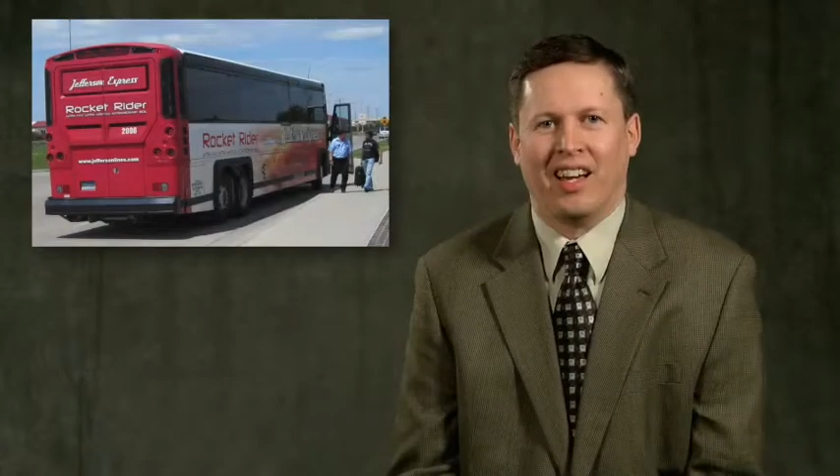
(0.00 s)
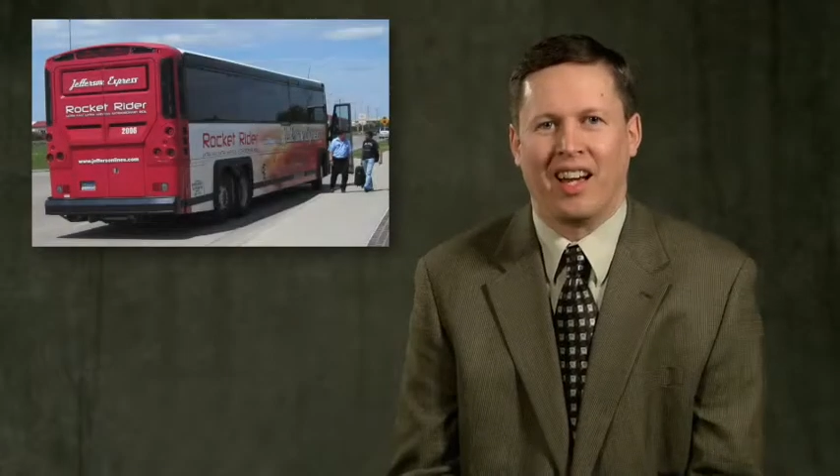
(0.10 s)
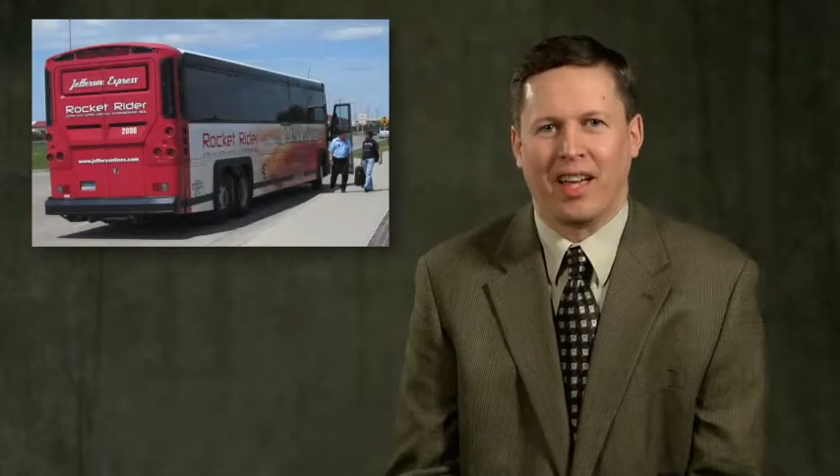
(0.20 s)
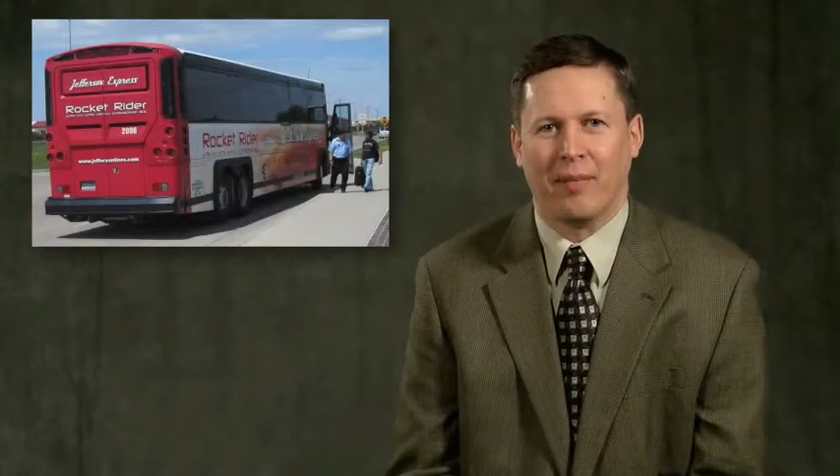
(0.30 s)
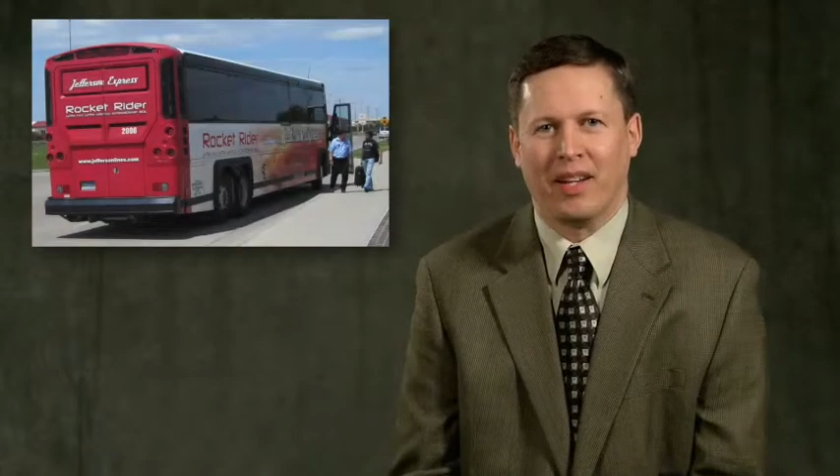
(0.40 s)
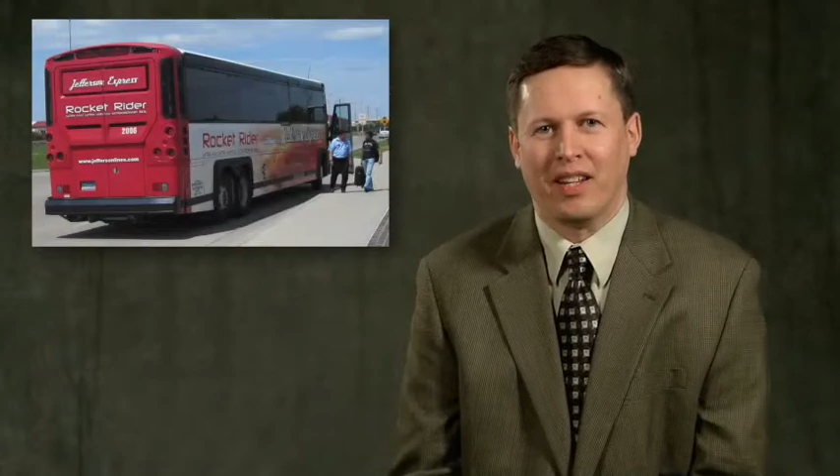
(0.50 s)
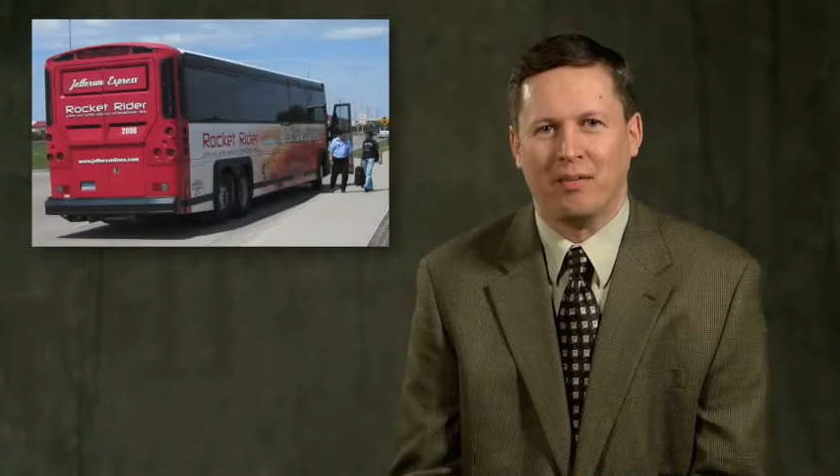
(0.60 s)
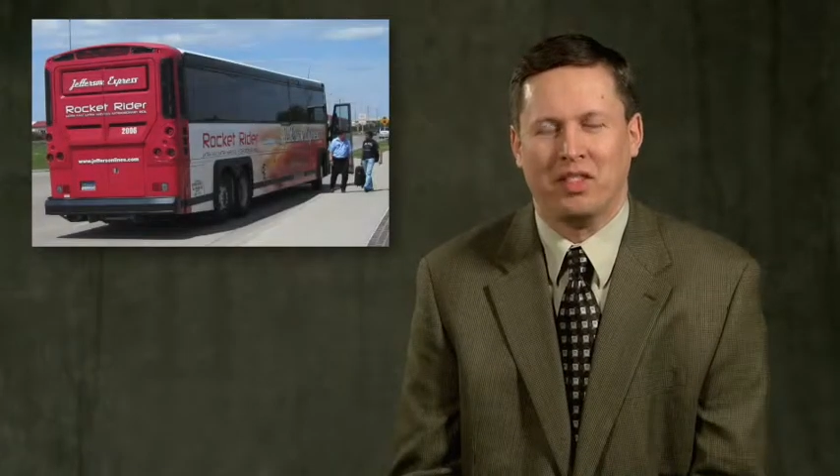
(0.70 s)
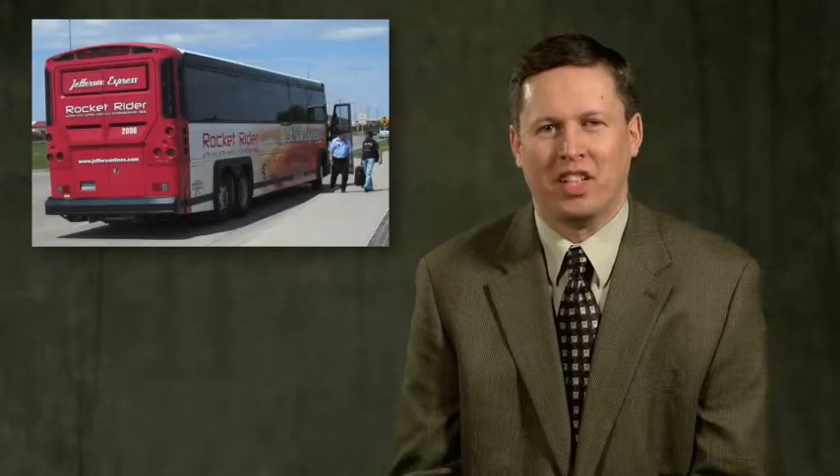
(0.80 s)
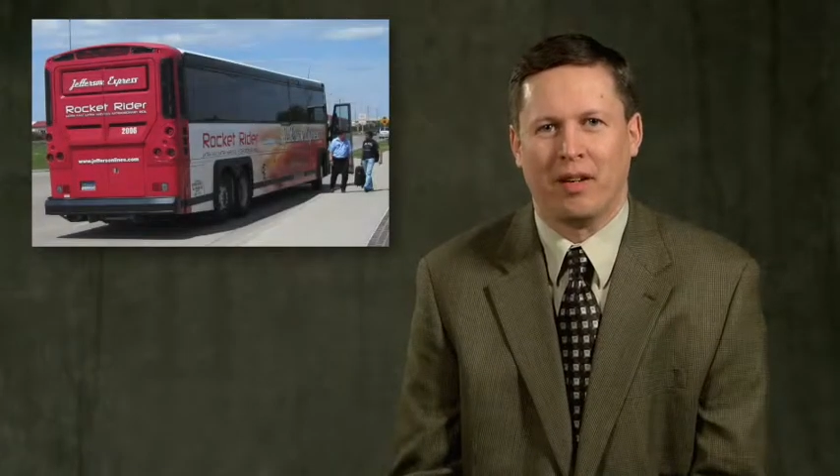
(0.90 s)
Hi, my name
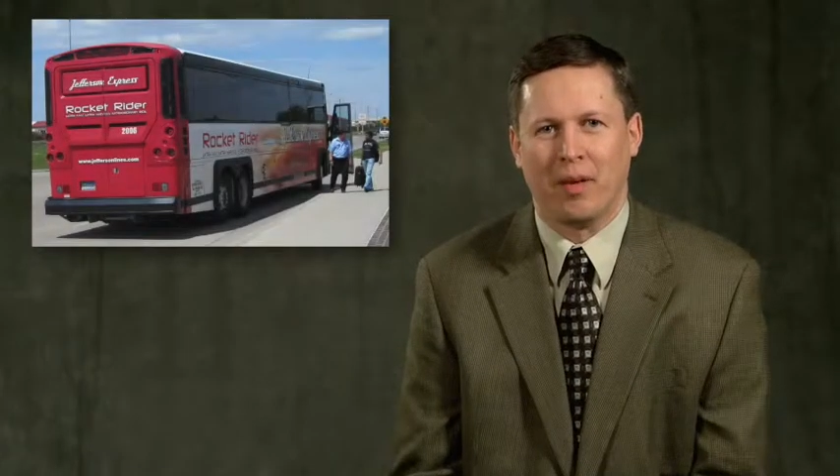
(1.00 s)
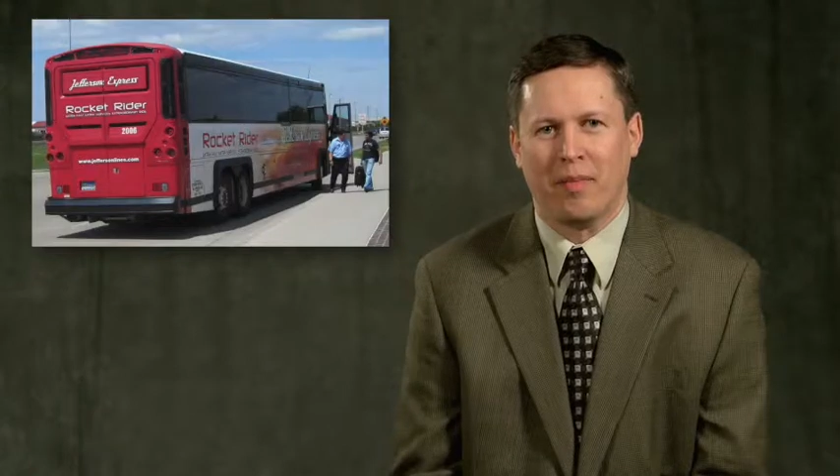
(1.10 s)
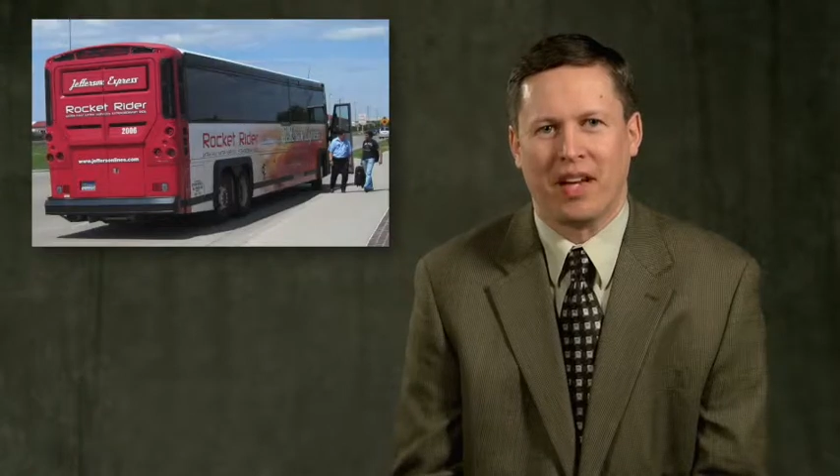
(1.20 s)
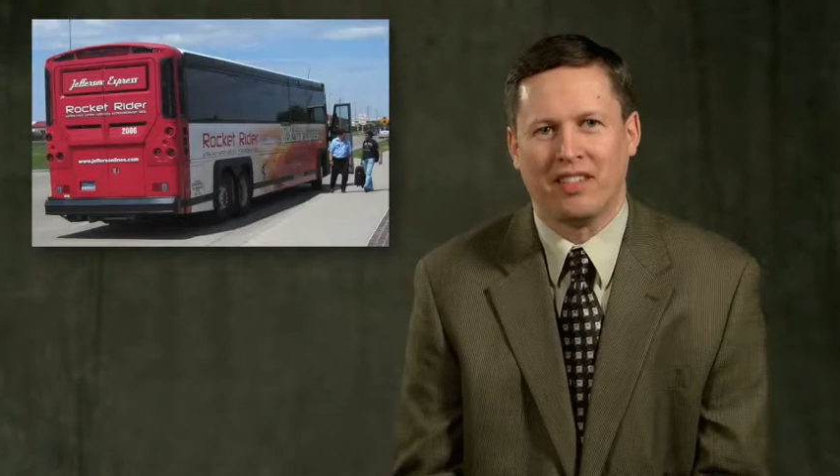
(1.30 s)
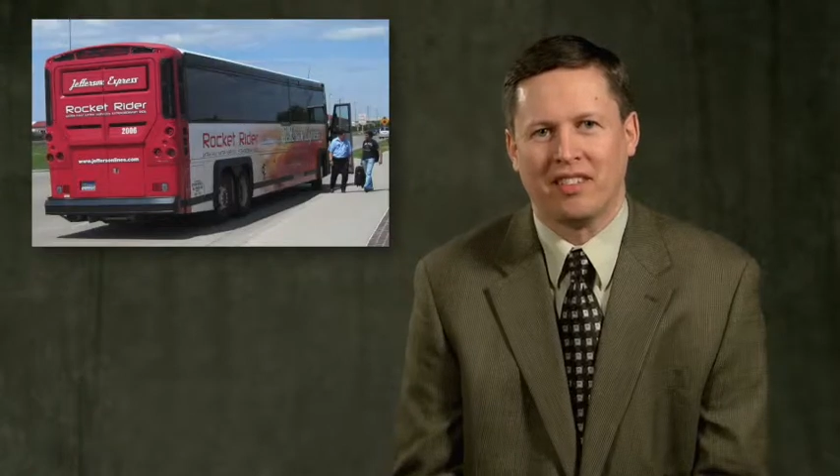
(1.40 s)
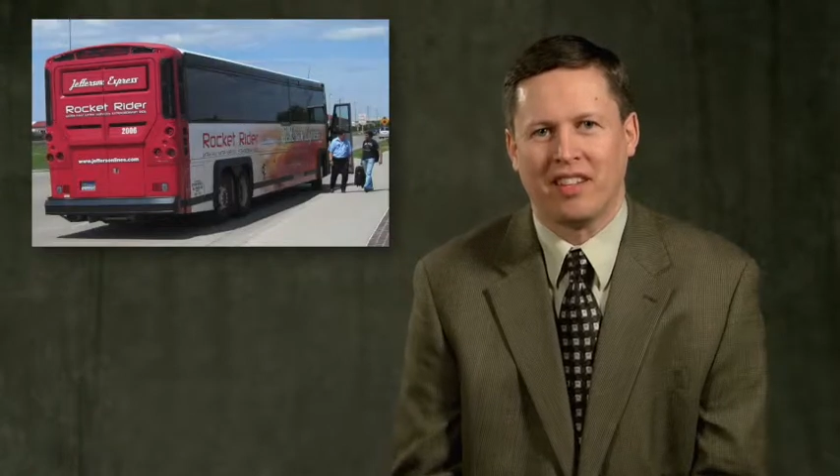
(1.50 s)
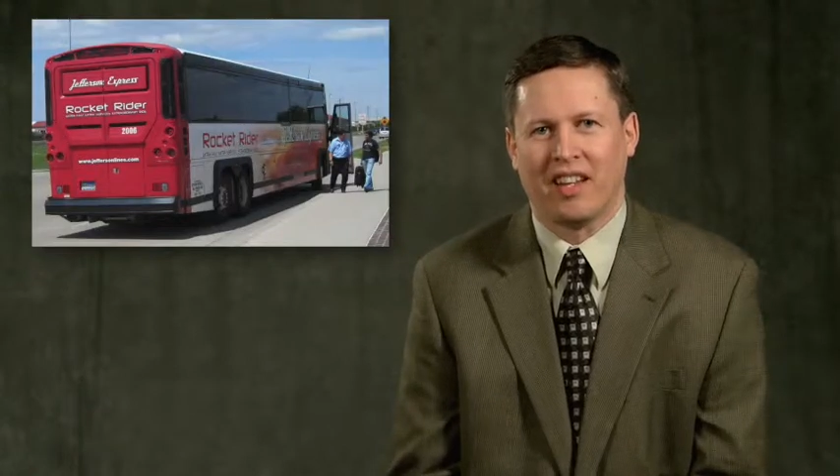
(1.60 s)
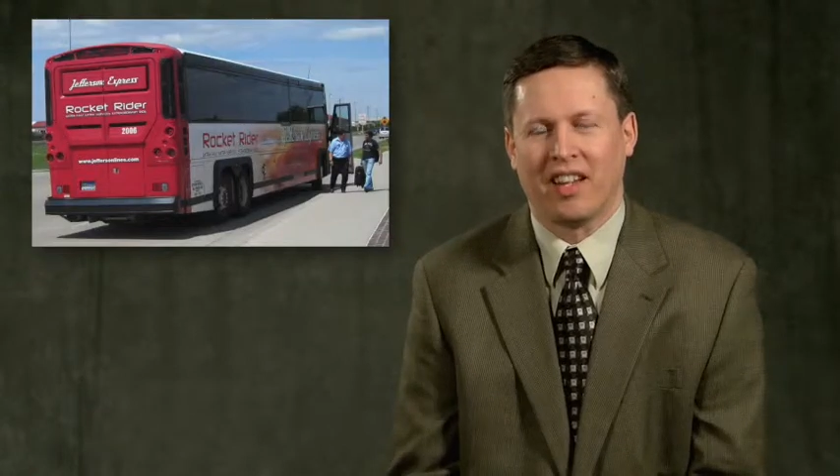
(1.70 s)
is Jeremy Mattson.